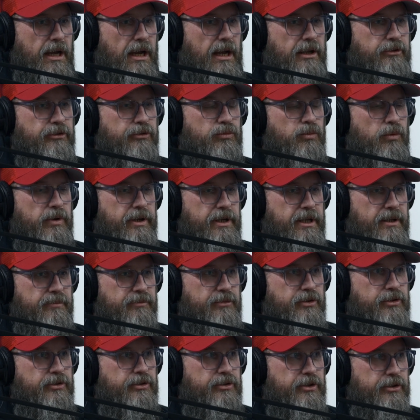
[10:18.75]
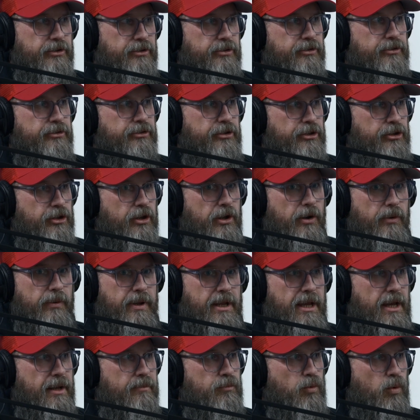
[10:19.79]
I just wanted him to know he
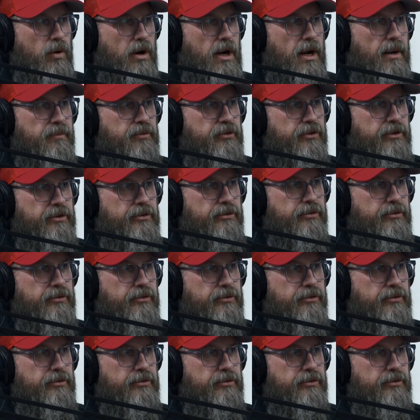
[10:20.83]
had more options,